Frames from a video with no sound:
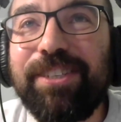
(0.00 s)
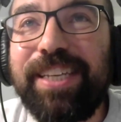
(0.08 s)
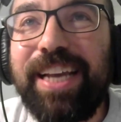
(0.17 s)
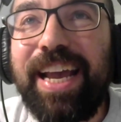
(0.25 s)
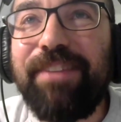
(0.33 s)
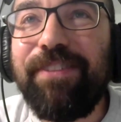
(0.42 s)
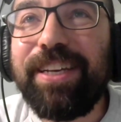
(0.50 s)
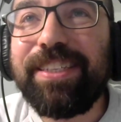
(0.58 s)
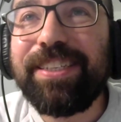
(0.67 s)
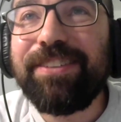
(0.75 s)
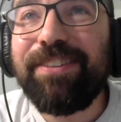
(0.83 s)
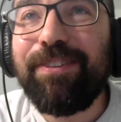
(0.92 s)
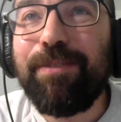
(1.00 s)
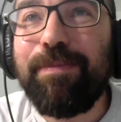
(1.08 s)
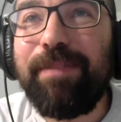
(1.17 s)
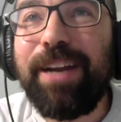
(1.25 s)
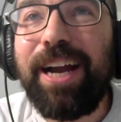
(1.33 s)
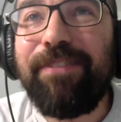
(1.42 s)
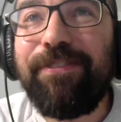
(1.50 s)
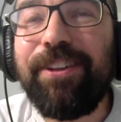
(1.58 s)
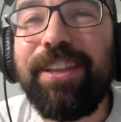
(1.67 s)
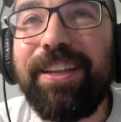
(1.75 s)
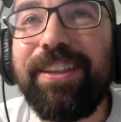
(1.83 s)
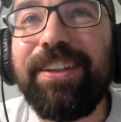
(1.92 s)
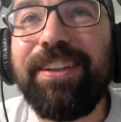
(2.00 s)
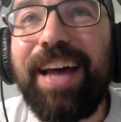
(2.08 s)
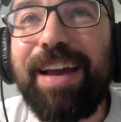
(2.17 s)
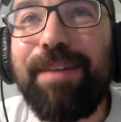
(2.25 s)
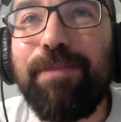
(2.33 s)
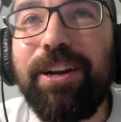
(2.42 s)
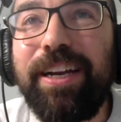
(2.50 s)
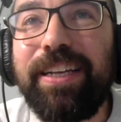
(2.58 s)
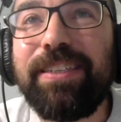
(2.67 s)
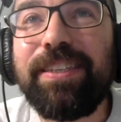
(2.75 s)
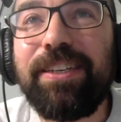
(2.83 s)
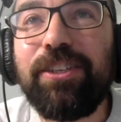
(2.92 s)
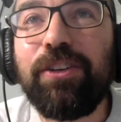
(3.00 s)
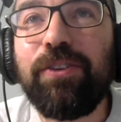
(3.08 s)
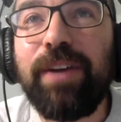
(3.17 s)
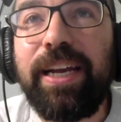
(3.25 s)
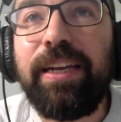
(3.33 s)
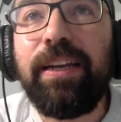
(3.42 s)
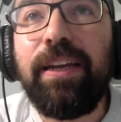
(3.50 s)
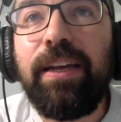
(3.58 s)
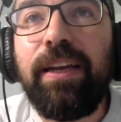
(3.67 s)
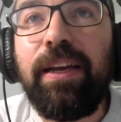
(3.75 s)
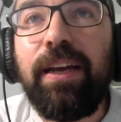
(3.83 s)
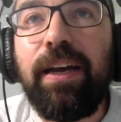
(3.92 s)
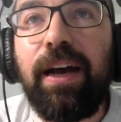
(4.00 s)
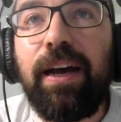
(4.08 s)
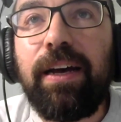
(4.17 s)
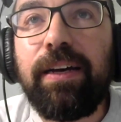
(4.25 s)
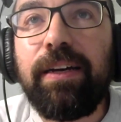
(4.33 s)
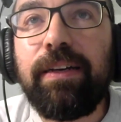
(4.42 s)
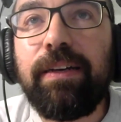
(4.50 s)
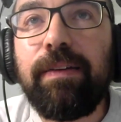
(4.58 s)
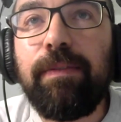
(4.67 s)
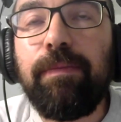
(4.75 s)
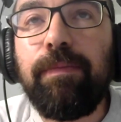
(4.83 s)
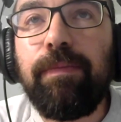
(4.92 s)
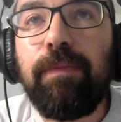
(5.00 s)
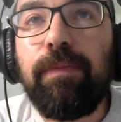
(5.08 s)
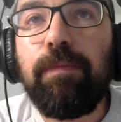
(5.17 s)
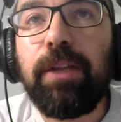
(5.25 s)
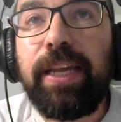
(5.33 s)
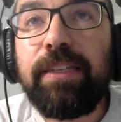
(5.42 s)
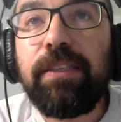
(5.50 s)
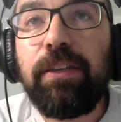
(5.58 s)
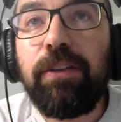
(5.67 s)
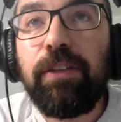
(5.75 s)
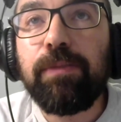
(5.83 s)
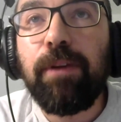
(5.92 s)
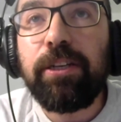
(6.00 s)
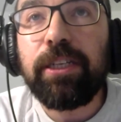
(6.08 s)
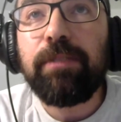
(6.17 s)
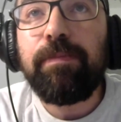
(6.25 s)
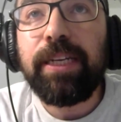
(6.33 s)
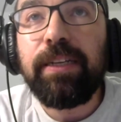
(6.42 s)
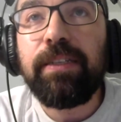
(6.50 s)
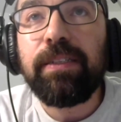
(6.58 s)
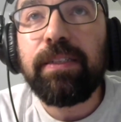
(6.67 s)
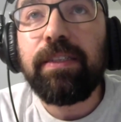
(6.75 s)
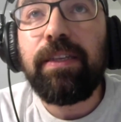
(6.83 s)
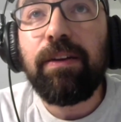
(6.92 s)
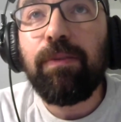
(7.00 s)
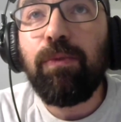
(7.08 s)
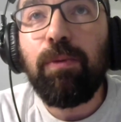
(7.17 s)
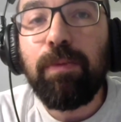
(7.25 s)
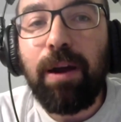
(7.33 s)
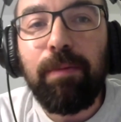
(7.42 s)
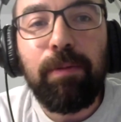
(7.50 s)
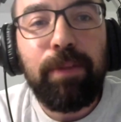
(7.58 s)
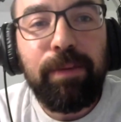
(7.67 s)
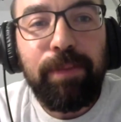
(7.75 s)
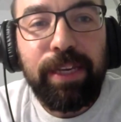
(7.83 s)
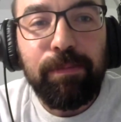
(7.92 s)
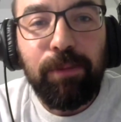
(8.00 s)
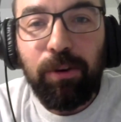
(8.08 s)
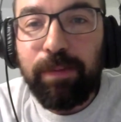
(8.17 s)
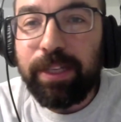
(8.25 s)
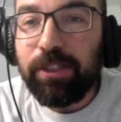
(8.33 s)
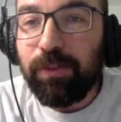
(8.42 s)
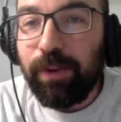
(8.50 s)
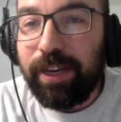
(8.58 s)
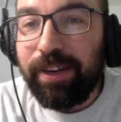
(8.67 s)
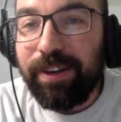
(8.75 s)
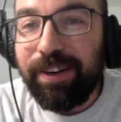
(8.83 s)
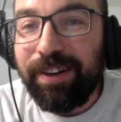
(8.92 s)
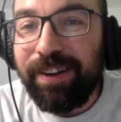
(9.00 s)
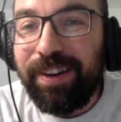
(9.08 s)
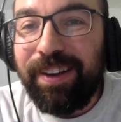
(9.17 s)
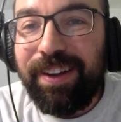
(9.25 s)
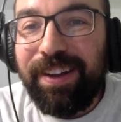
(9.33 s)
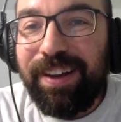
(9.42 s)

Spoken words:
I want to say envious is the right word, but I mean, I feel that the library is such a great uh, place to do these projects because there will probably be moments where